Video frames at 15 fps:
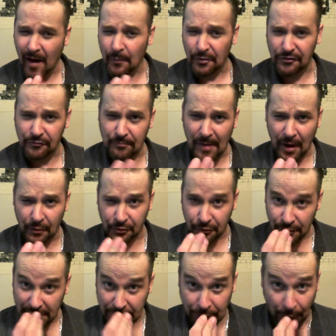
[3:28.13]
almost
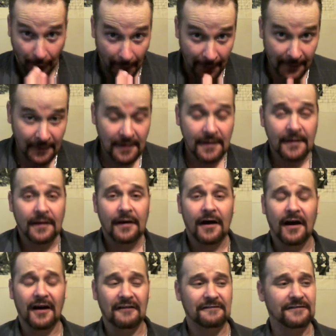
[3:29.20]
powdery dry
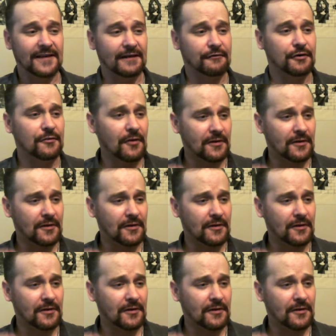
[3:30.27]
flavor.